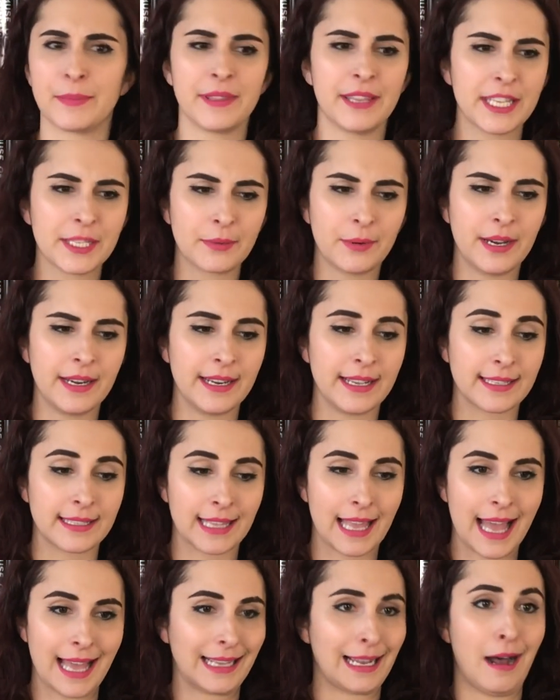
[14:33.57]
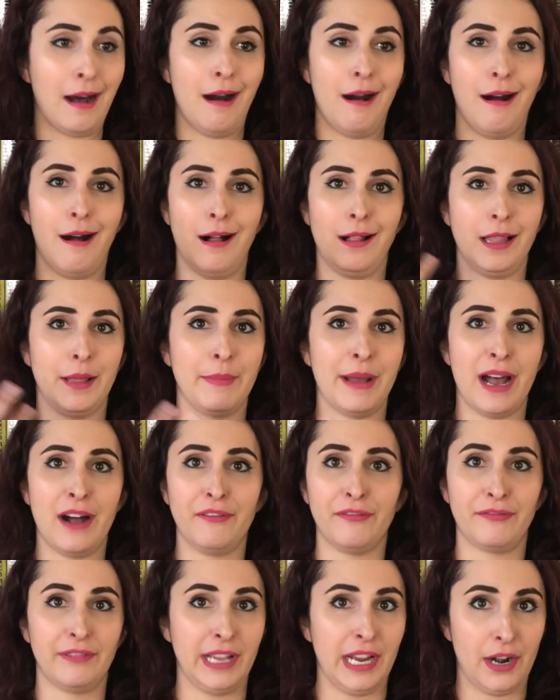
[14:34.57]
but this one is like all
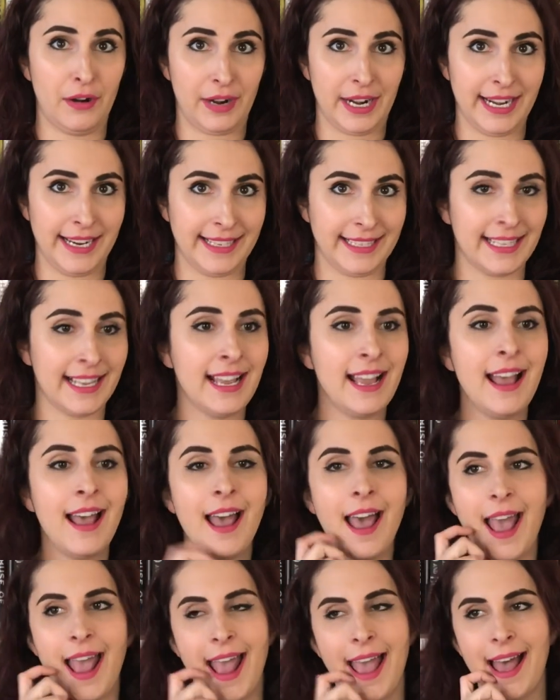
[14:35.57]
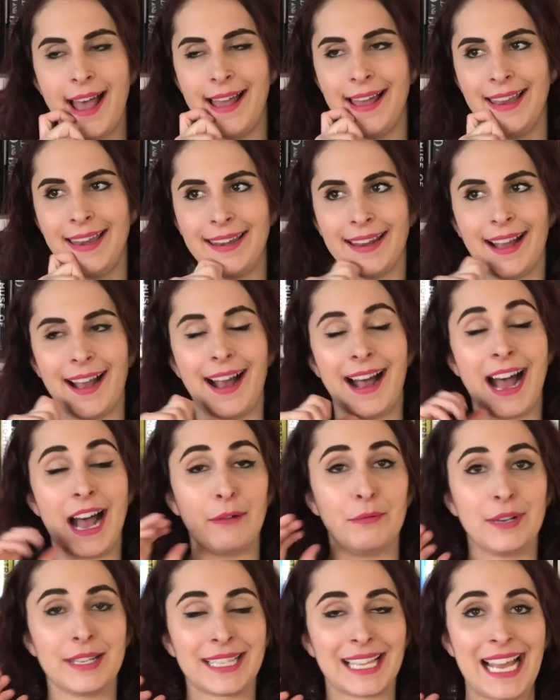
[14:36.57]
about fairies. And
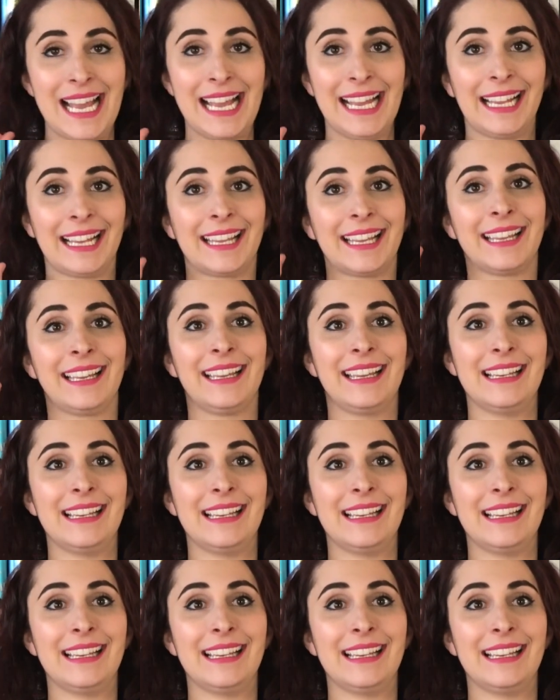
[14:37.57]
I was like